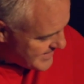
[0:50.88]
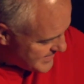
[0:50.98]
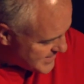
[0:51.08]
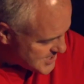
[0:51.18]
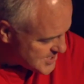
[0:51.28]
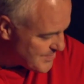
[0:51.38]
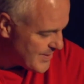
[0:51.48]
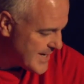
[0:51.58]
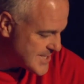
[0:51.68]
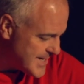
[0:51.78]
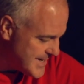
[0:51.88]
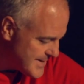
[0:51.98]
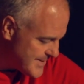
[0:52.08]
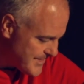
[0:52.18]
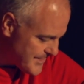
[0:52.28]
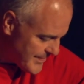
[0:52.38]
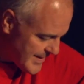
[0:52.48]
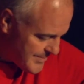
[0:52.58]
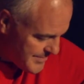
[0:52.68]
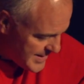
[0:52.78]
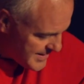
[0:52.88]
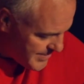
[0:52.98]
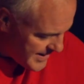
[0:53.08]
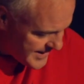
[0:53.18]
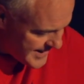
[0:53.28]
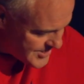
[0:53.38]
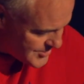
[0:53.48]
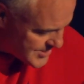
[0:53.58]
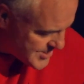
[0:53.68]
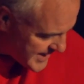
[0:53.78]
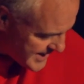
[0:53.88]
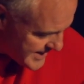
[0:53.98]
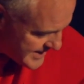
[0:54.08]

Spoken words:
There's a surprise, eh? Me at the bar getting you a drink.